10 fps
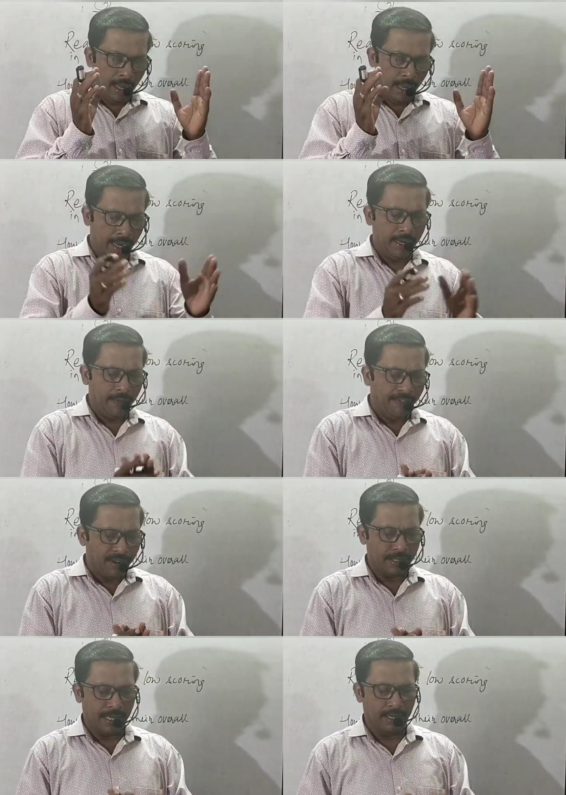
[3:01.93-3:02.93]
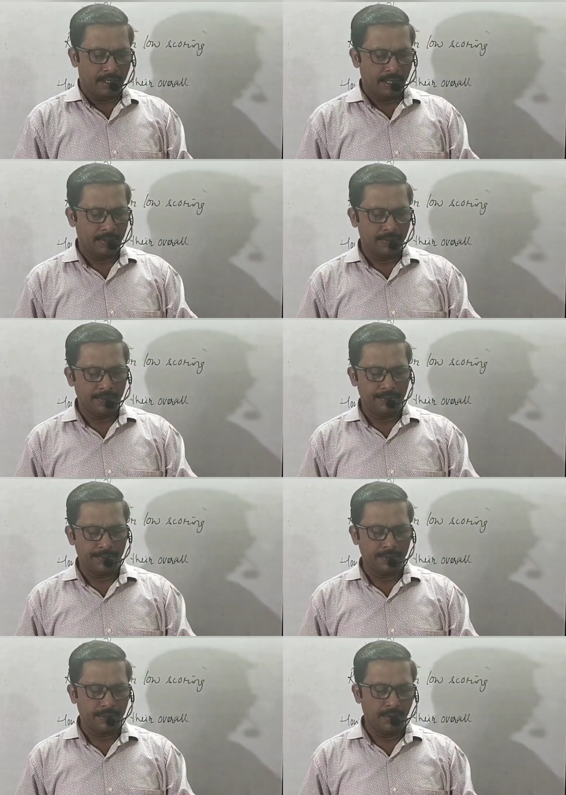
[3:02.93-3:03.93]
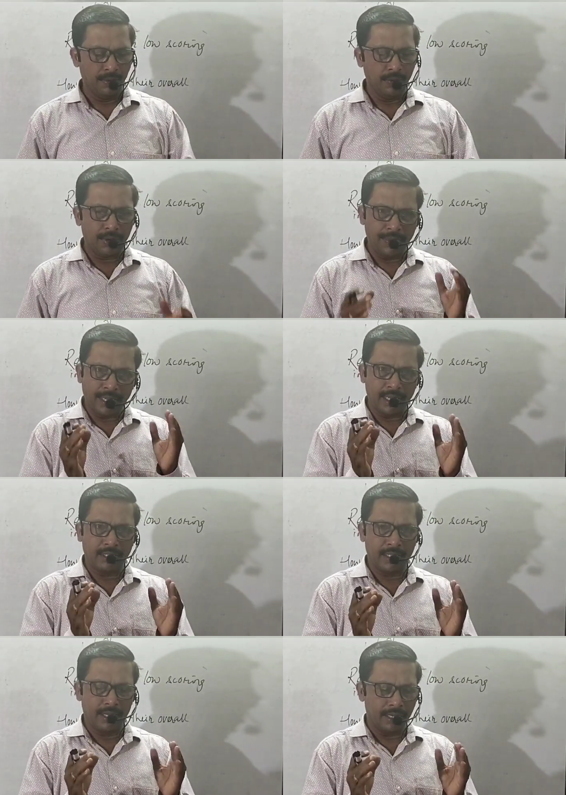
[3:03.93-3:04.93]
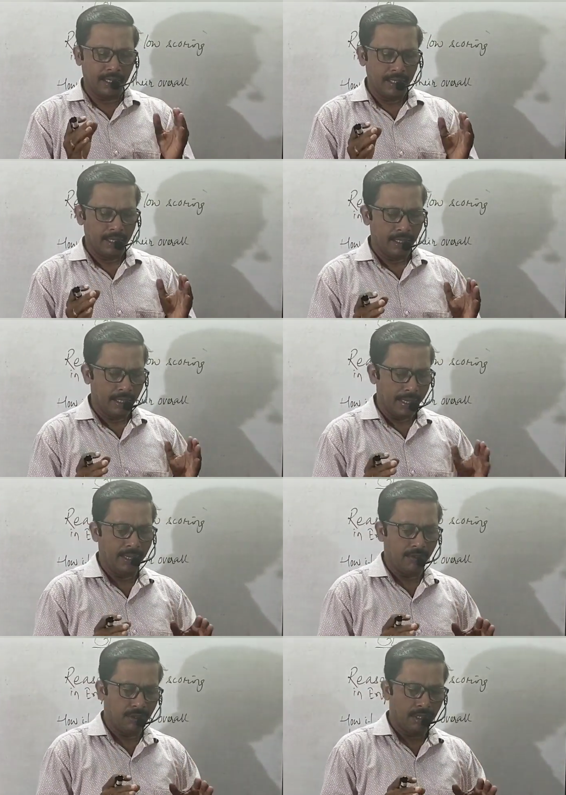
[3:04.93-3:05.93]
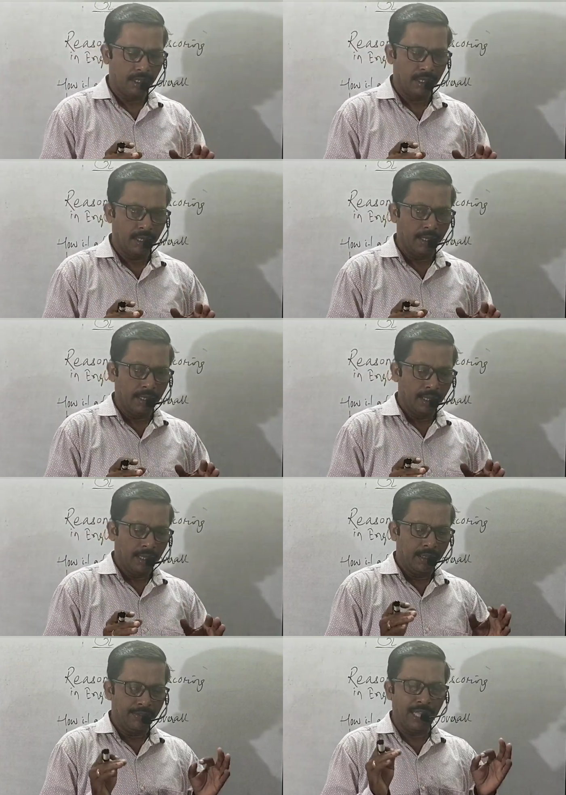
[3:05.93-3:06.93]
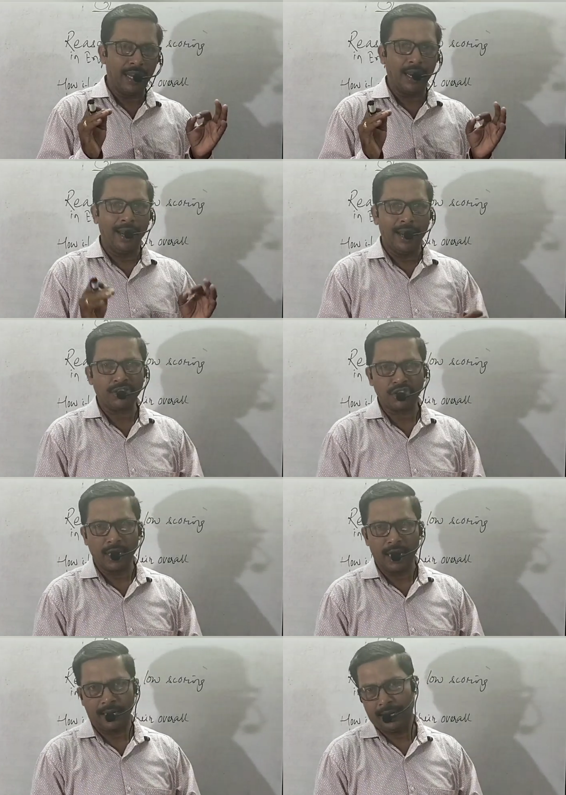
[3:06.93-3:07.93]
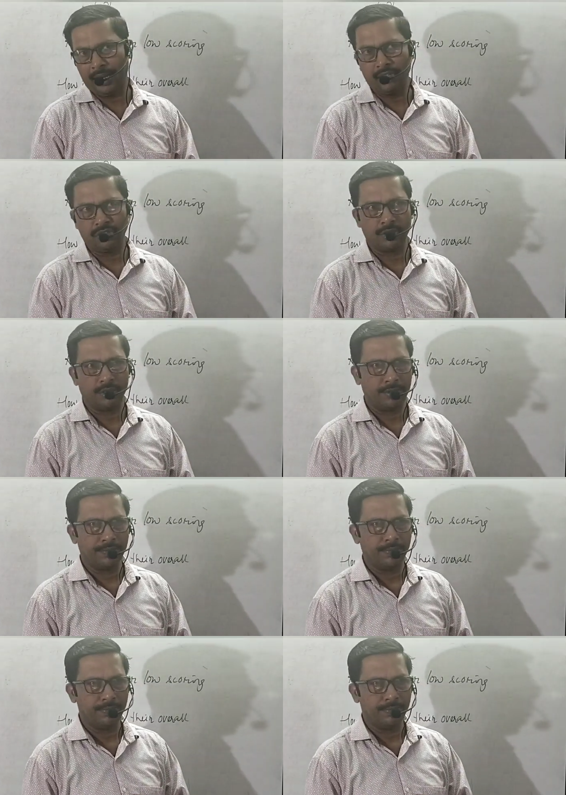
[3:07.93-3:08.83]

And for that, what we can say is their less attention